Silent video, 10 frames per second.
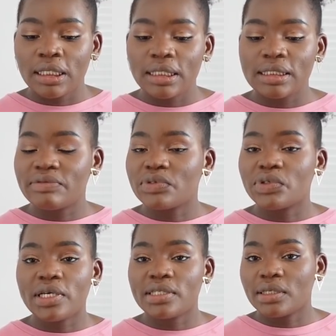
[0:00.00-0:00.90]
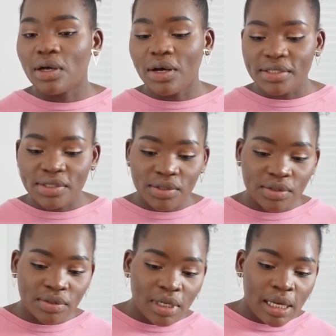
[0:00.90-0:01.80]
That's if you trust in God.
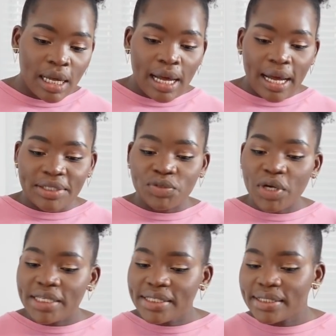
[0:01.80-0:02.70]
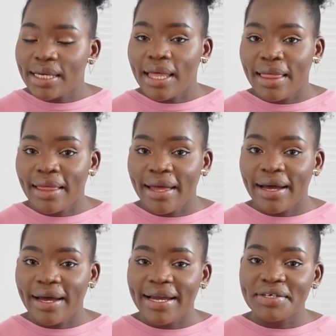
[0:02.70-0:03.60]
So I trust
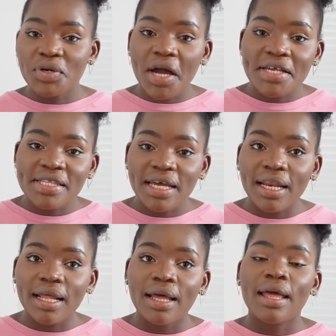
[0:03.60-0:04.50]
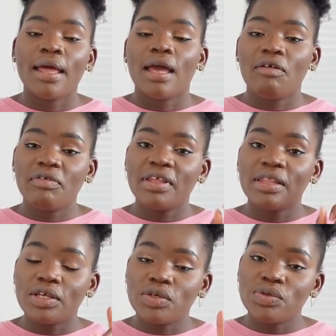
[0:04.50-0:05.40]
that everything
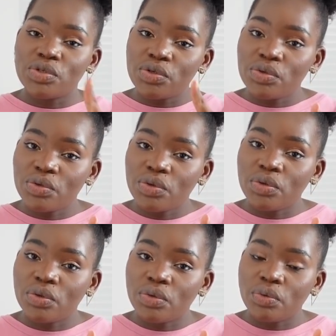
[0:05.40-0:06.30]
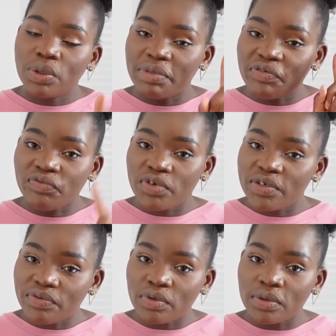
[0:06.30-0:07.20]
that you do will be
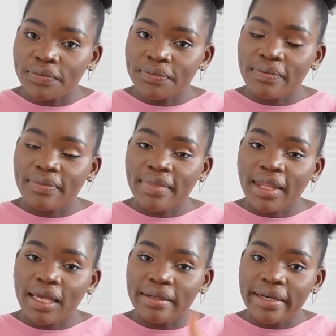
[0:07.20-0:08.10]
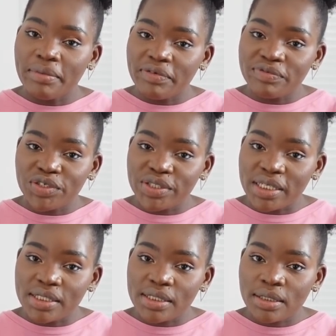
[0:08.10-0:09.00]
fruitful in the name of
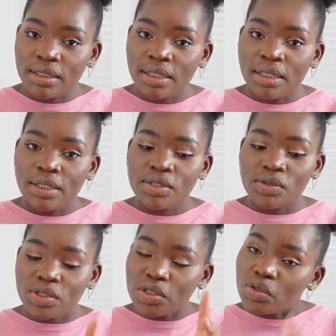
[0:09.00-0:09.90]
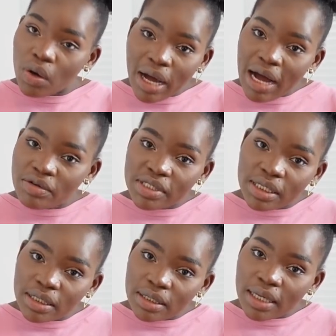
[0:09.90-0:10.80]
Jesus. So just go
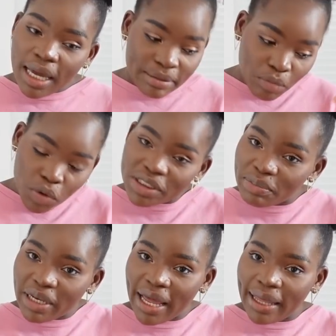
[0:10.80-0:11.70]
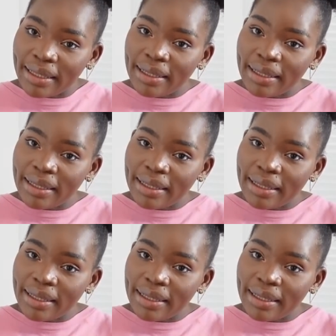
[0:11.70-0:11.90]
out and multiply.